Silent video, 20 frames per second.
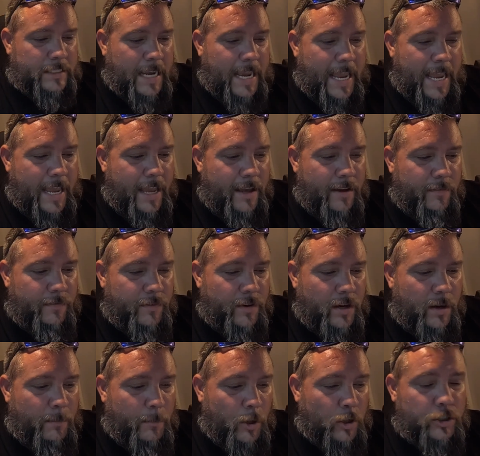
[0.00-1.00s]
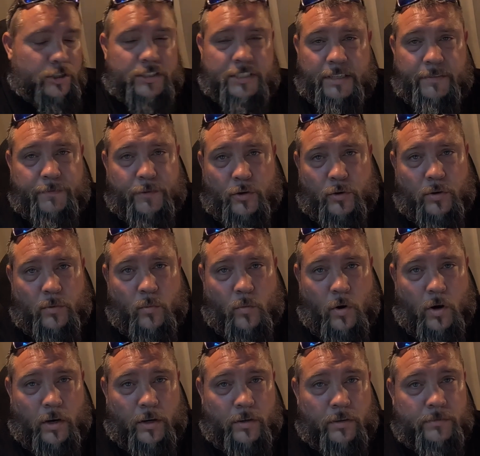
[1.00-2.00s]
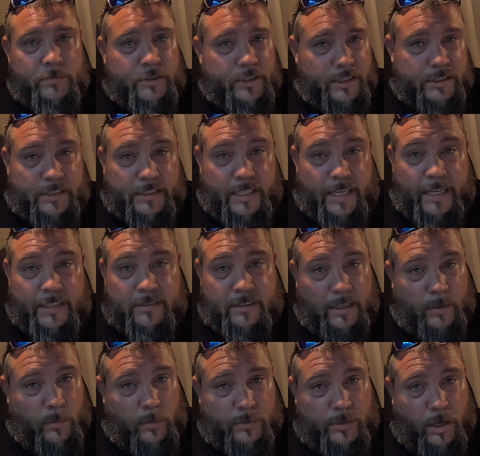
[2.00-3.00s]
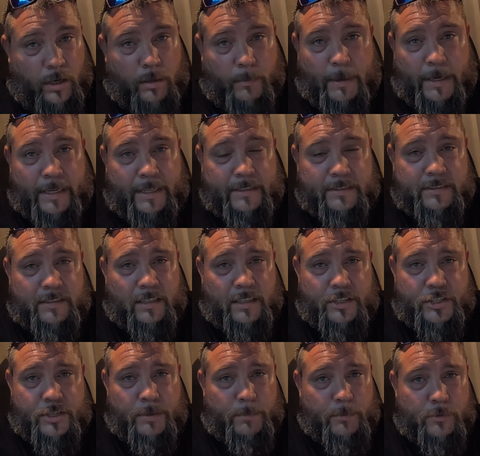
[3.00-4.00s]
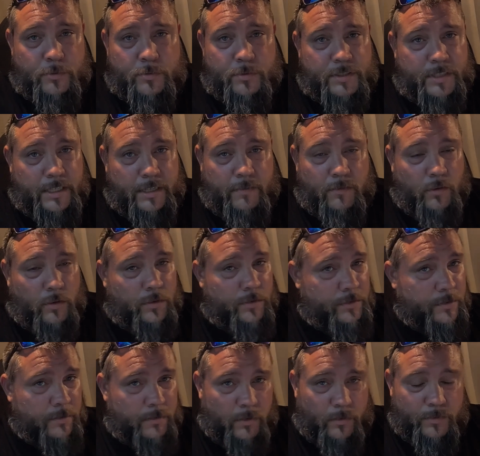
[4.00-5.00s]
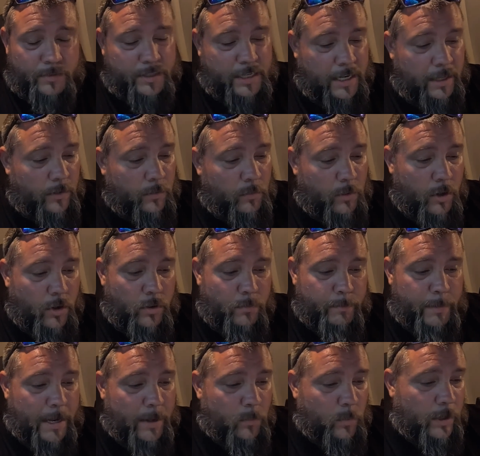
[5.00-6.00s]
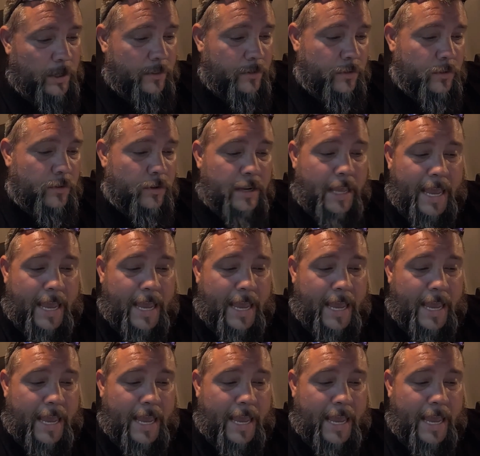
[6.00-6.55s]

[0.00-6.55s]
to have emergency food and water, just in case, like we were talking about getting stuck at shippers, receivers, on the side of the road, bad weather, an